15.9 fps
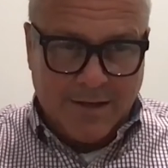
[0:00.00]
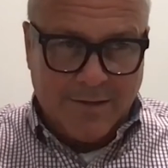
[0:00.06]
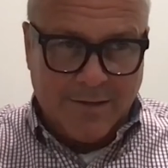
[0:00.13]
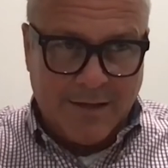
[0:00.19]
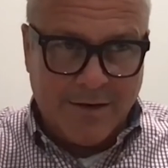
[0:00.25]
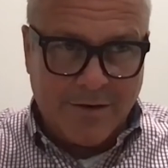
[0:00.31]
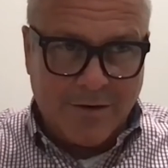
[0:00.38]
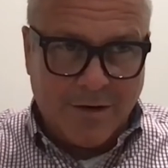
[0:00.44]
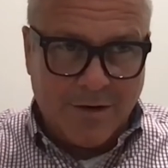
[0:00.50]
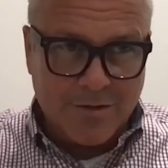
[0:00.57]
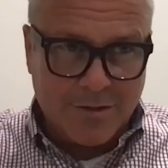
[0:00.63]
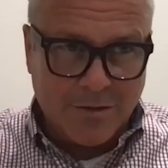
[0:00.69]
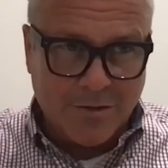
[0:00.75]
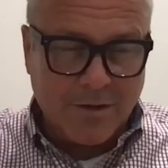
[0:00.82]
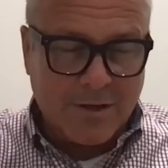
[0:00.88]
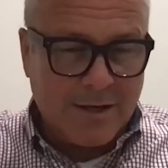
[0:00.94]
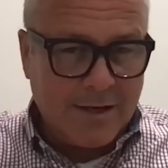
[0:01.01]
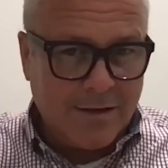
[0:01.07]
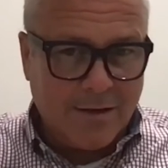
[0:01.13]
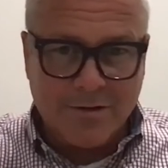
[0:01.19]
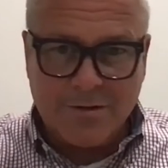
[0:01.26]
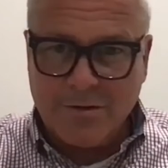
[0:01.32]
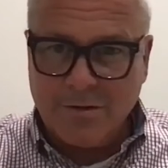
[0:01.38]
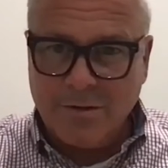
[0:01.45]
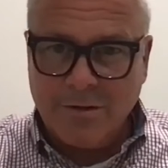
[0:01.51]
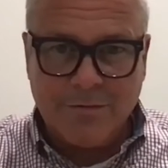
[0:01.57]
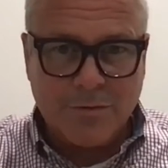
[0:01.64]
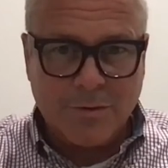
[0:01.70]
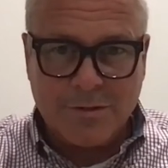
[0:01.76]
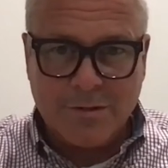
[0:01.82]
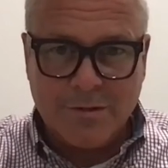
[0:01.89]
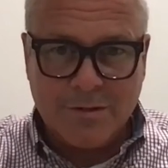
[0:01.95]
They are also looking at alternative
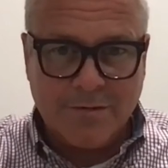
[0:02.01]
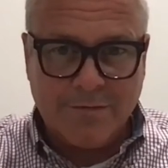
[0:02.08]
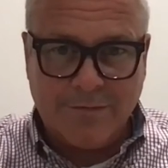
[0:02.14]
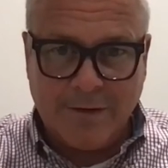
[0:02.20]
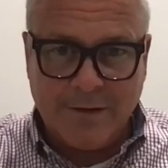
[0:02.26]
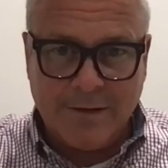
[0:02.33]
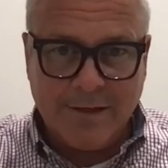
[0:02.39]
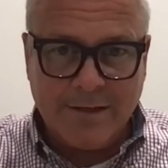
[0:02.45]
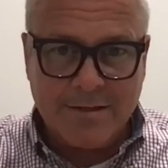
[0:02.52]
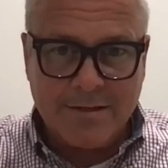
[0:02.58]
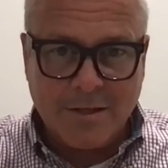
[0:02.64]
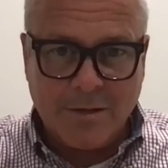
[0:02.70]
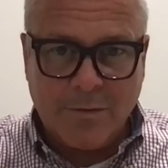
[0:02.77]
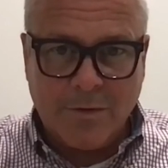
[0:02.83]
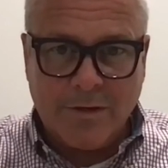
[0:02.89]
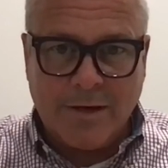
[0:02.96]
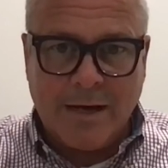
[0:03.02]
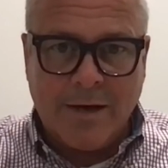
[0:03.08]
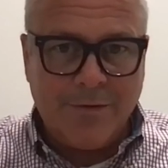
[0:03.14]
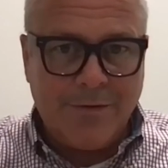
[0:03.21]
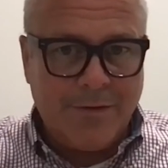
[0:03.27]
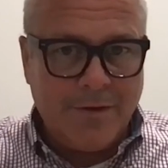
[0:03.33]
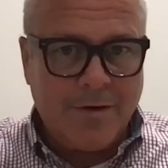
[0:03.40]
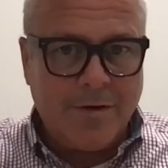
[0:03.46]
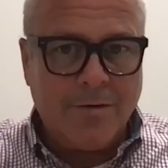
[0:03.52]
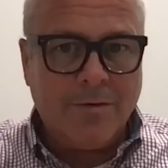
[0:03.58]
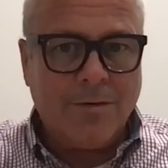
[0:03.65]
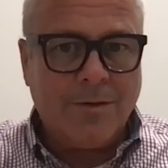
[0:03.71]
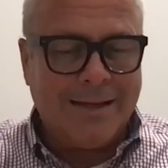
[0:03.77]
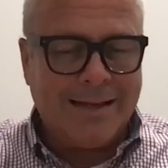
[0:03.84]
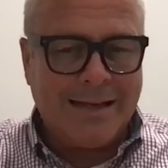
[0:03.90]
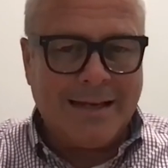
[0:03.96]
sources of funding. So we're out there
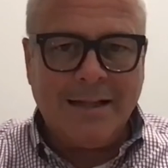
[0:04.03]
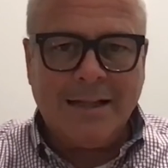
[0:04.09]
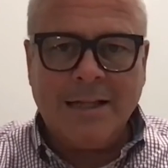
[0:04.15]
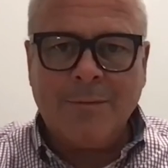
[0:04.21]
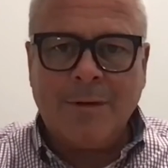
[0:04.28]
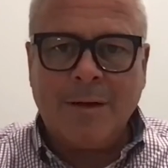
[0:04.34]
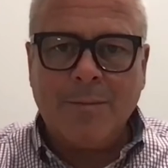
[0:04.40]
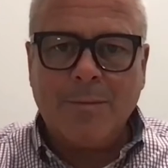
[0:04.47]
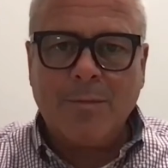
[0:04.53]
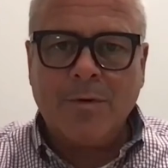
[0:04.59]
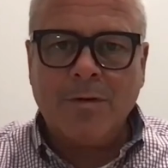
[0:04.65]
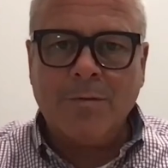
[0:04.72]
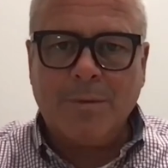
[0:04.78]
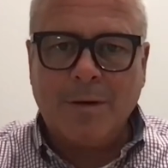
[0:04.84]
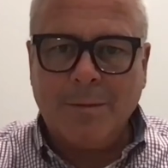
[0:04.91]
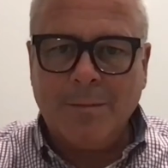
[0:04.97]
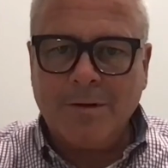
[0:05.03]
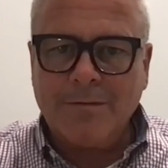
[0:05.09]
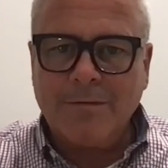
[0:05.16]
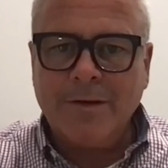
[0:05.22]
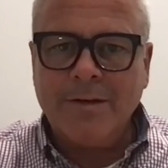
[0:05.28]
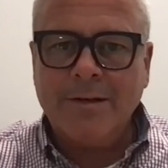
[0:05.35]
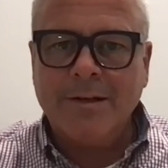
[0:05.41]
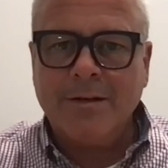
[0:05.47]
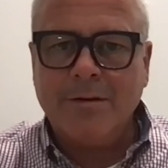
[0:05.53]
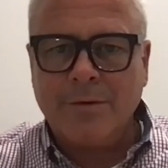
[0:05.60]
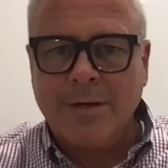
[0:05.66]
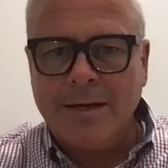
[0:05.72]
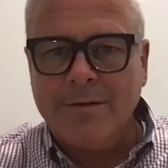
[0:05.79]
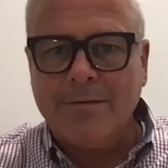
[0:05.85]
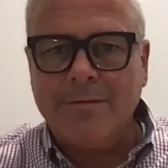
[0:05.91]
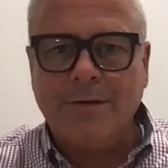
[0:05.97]
linking them up with public funding,
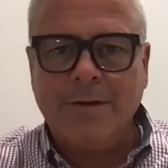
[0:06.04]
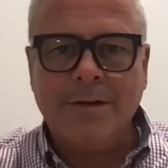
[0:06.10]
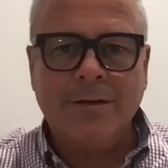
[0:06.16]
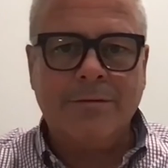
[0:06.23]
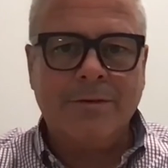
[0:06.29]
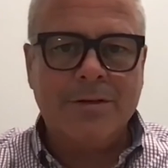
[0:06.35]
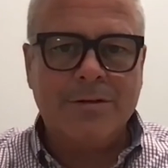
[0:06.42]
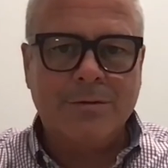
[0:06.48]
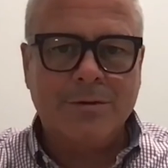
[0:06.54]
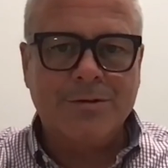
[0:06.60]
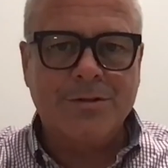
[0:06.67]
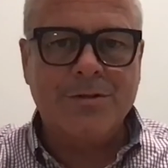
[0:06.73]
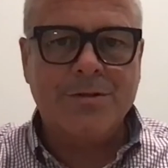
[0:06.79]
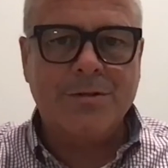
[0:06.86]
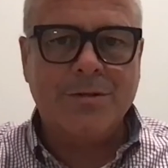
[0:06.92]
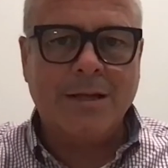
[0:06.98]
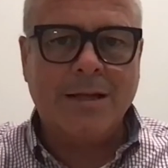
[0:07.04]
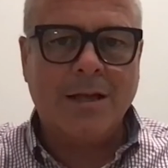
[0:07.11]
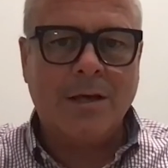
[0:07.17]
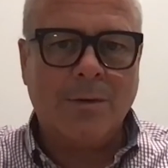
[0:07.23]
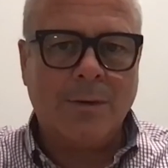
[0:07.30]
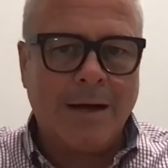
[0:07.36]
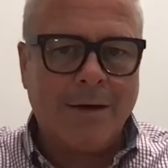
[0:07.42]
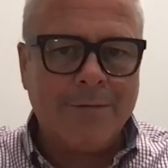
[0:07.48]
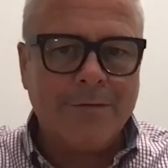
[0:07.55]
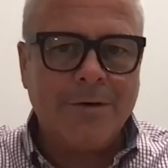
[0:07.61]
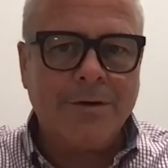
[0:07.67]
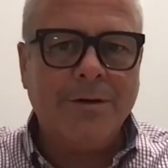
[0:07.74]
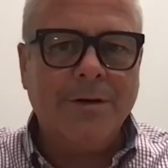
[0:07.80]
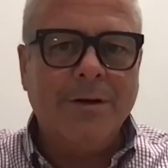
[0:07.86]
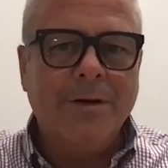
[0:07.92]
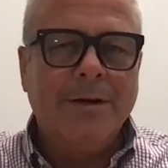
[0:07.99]
grant funding resources so they can go
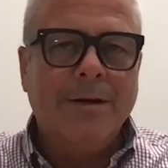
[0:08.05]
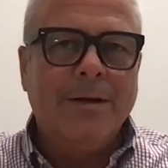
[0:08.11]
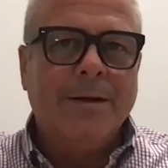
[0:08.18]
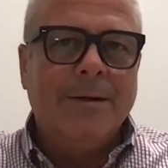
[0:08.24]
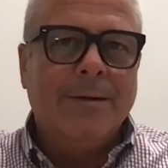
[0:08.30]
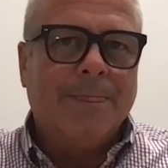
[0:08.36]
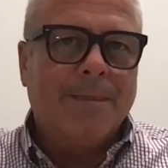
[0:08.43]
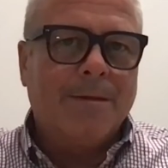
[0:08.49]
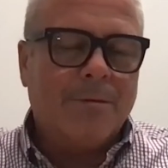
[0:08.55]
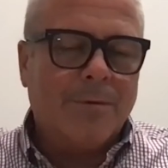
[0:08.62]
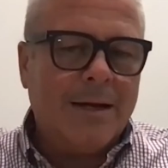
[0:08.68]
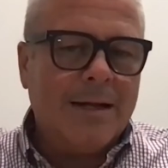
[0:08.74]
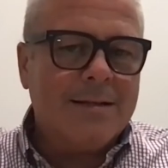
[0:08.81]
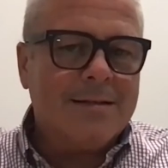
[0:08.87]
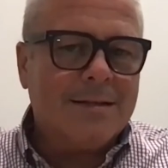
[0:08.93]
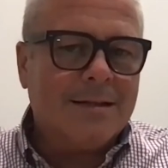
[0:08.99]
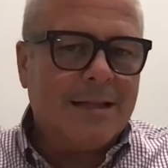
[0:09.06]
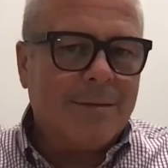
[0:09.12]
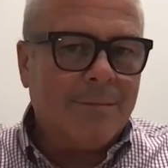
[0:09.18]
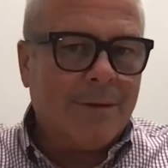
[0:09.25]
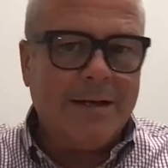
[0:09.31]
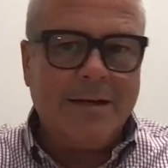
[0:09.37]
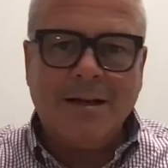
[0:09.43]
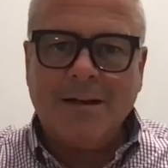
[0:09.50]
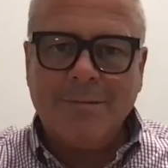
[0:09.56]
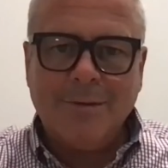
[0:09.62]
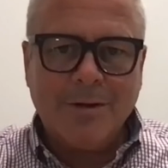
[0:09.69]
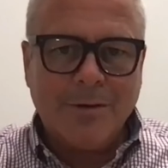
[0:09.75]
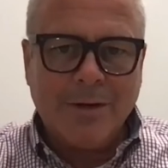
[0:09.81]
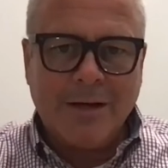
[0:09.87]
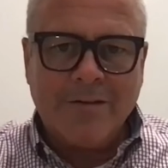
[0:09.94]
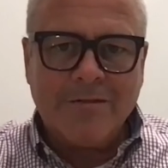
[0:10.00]
after grants that they might not have been
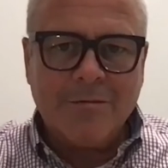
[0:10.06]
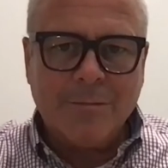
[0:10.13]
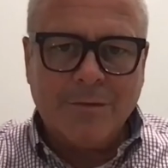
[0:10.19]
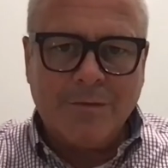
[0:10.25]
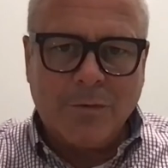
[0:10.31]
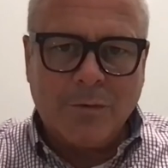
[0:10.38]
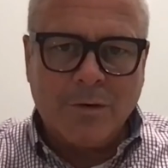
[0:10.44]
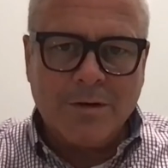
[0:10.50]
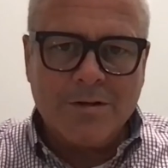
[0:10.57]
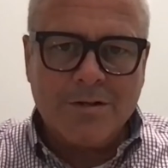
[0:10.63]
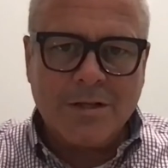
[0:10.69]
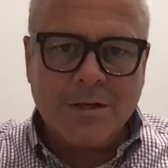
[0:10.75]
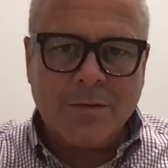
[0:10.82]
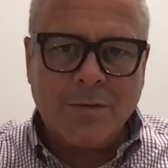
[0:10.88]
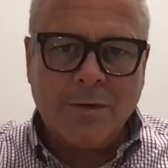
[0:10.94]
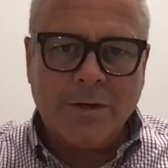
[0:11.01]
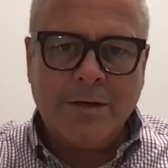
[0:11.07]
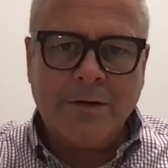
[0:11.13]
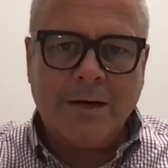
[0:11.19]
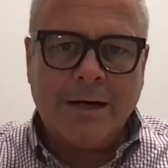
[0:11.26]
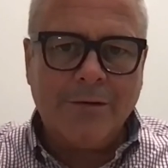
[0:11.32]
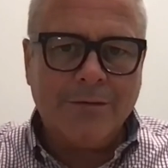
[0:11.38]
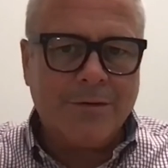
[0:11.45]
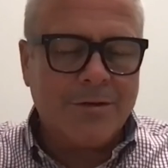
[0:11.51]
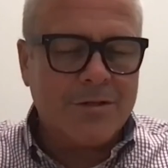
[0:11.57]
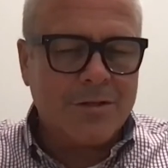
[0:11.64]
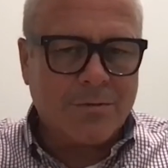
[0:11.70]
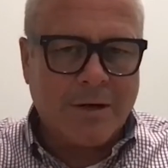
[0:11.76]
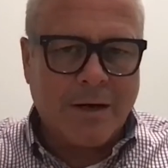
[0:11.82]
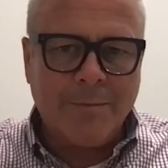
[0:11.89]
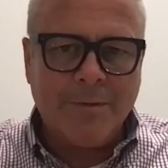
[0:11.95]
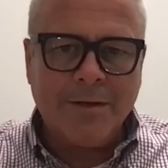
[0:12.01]
going after before. So we are out there
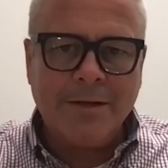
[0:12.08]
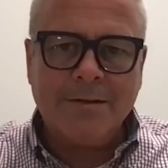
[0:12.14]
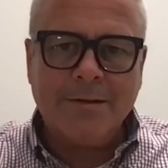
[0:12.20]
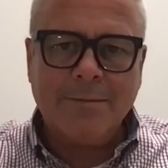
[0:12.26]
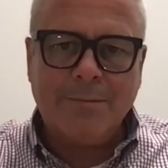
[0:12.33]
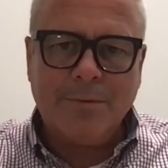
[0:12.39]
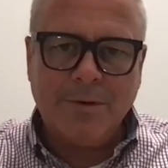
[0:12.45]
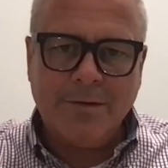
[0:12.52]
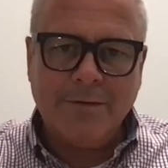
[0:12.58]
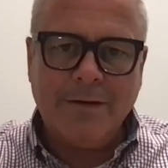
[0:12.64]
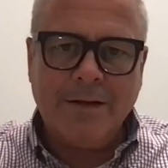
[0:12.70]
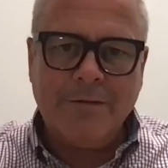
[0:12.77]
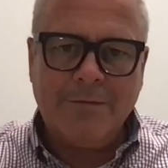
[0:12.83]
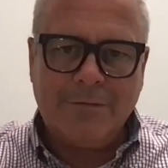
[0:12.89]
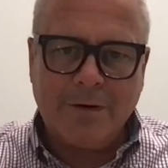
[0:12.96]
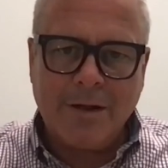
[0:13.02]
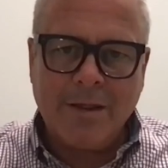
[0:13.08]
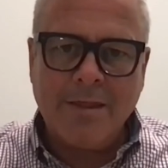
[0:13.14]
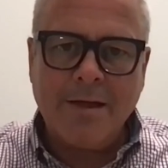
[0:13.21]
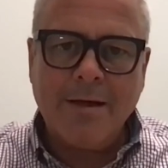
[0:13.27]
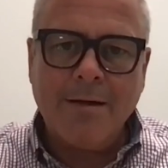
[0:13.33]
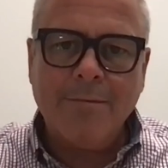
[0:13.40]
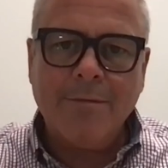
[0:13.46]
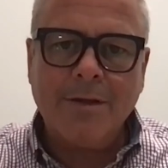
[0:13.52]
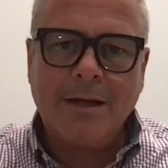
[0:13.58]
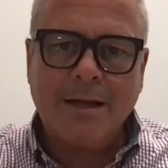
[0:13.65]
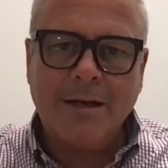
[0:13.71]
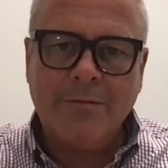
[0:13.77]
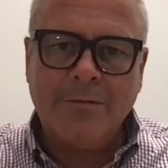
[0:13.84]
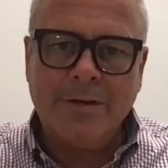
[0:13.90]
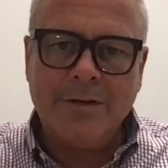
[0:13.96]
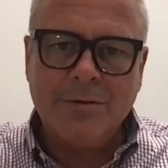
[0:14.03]
scrambling to put in front of them the kind
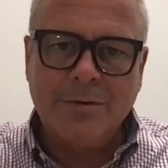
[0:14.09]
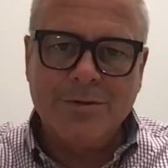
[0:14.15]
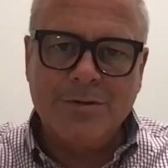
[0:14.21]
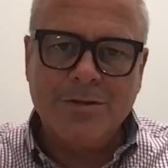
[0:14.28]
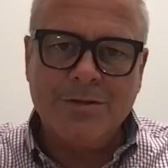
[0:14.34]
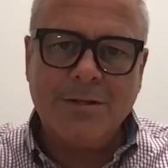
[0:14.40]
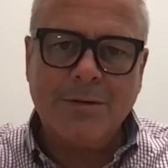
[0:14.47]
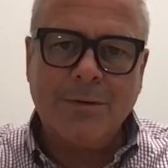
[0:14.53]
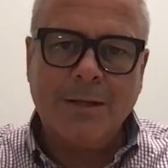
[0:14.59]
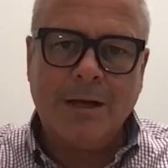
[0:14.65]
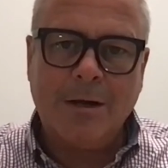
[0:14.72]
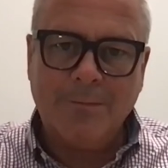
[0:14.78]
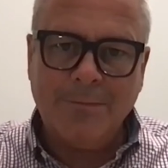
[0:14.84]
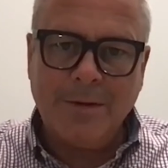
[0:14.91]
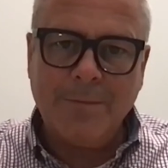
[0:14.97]
of resources that will help